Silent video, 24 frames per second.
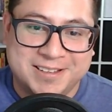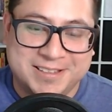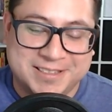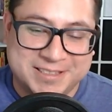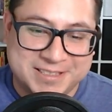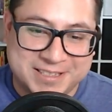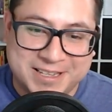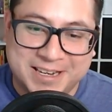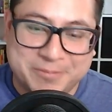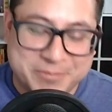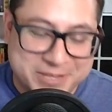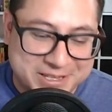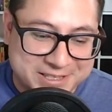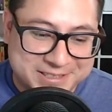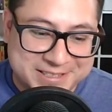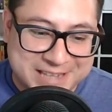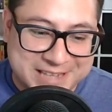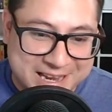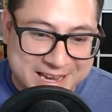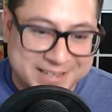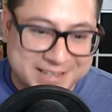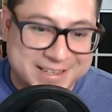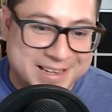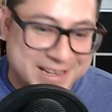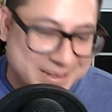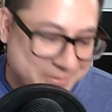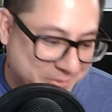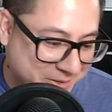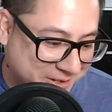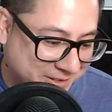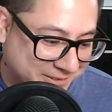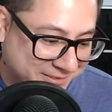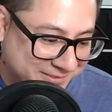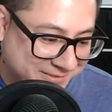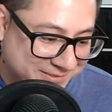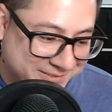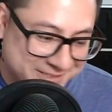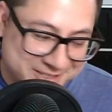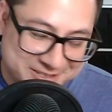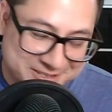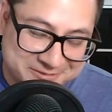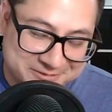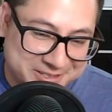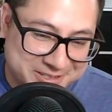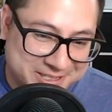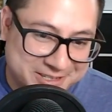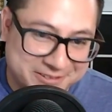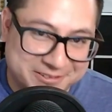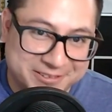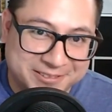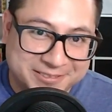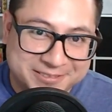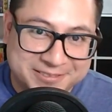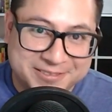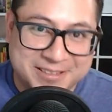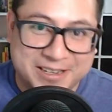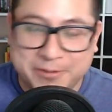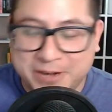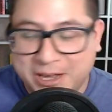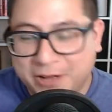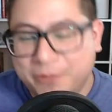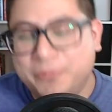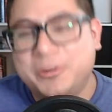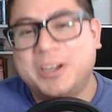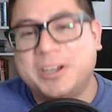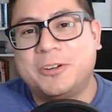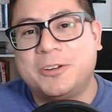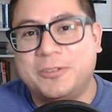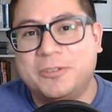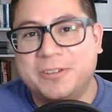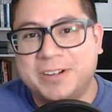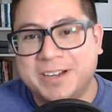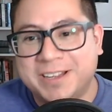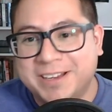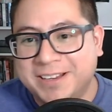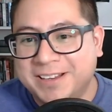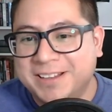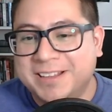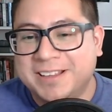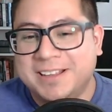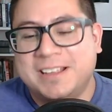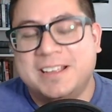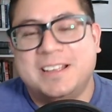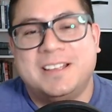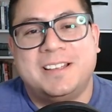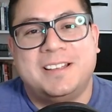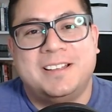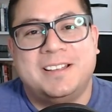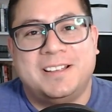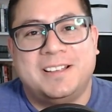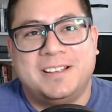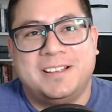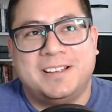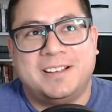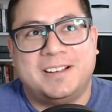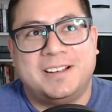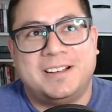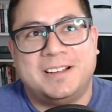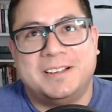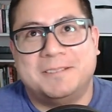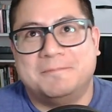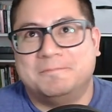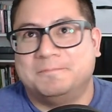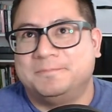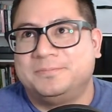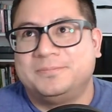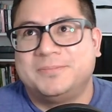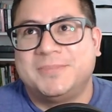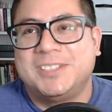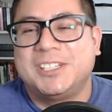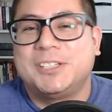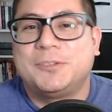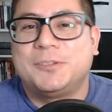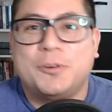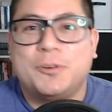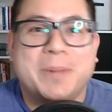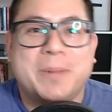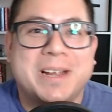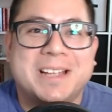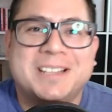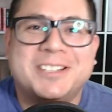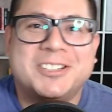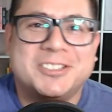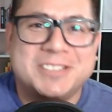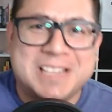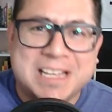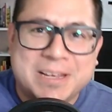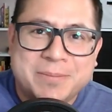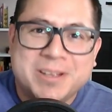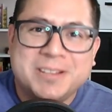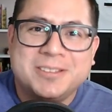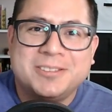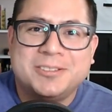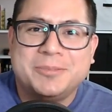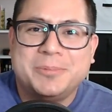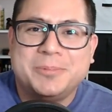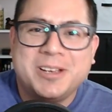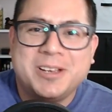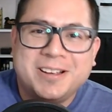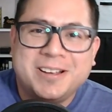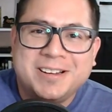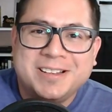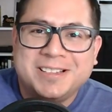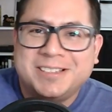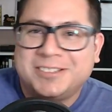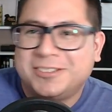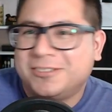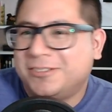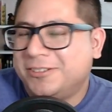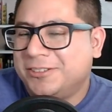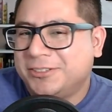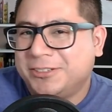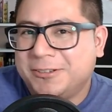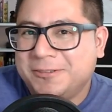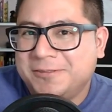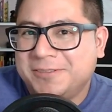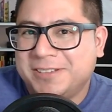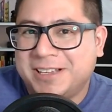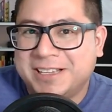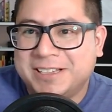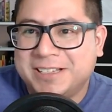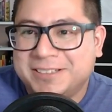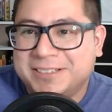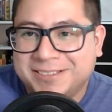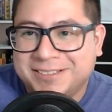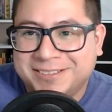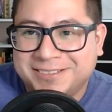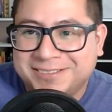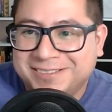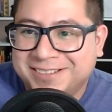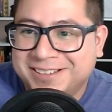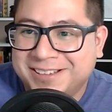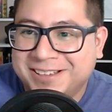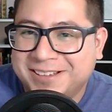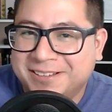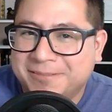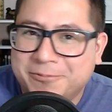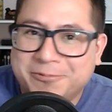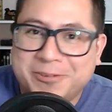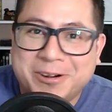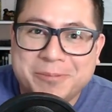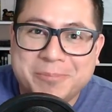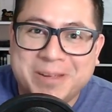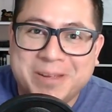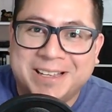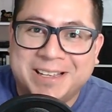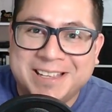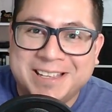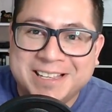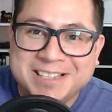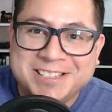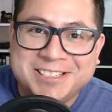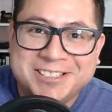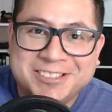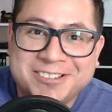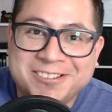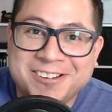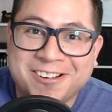It's going to be a sad day, but you know, whatever. I, will record it. Um, just for my entertainment, to be honest. Also, I just uh, want my kids to